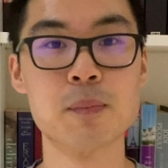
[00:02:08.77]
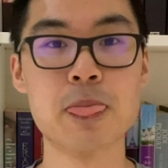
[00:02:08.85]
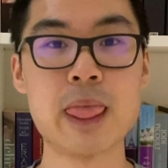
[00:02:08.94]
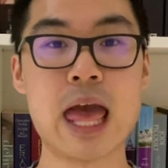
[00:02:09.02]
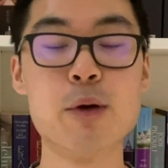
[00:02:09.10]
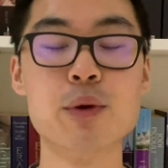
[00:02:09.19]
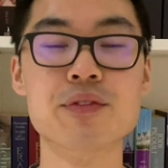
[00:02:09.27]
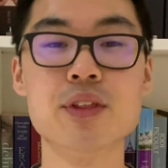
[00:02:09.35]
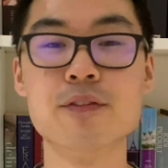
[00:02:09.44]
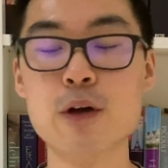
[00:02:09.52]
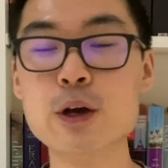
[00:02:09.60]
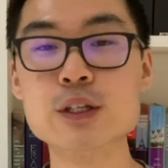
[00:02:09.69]
However, the
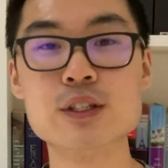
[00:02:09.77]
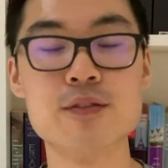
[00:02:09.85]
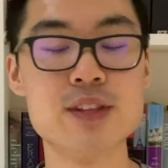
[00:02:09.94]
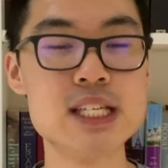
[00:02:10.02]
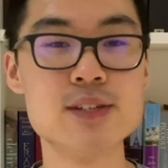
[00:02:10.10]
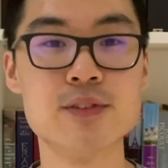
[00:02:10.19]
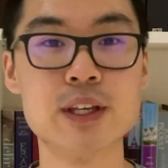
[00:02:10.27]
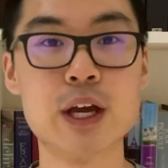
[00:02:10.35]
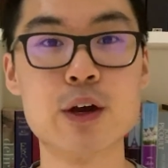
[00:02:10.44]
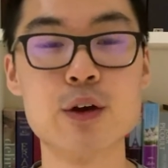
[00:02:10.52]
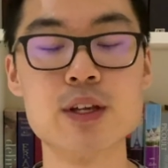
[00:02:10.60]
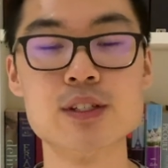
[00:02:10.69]
focus of this video
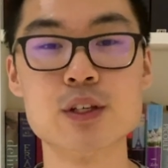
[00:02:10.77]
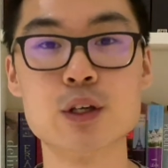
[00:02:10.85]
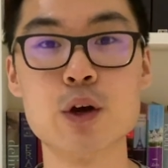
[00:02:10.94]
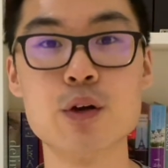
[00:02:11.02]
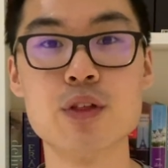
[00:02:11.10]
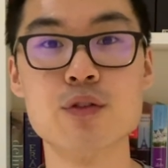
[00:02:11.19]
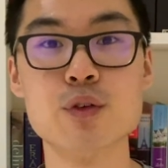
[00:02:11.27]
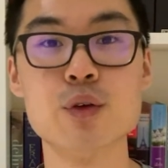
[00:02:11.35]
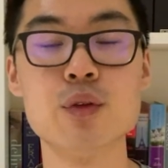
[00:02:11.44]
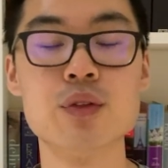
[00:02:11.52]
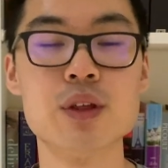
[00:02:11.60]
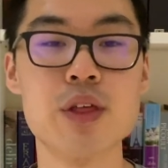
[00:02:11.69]
is to go through
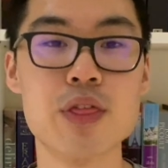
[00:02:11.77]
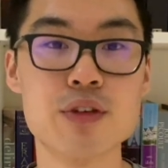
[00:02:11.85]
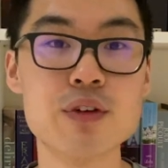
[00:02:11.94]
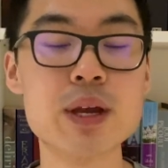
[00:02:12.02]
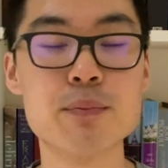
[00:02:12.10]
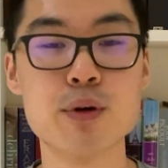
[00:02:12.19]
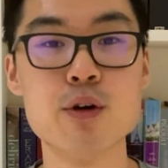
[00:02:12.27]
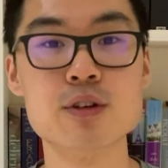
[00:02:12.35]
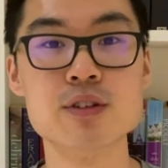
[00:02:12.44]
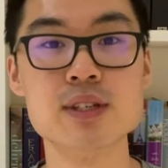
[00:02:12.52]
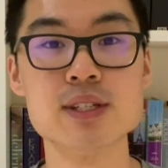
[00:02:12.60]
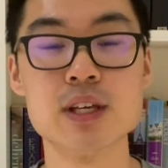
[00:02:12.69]
the 3
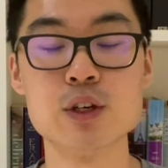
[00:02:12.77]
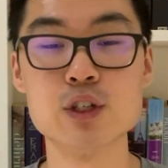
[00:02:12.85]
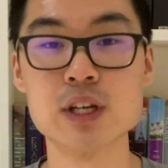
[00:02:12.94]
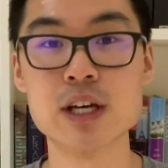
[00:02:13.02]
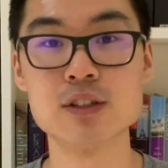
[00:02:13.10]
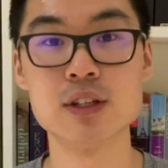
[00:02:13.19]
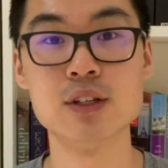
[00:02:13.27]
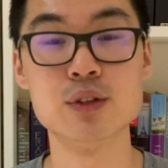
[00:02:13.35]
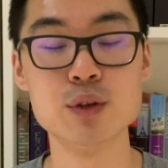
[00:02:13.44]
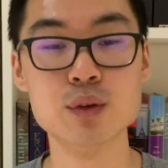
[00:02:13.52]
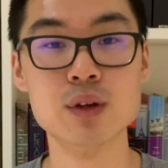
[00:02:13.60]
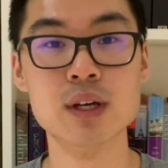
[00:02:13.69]
approaches that you should actually do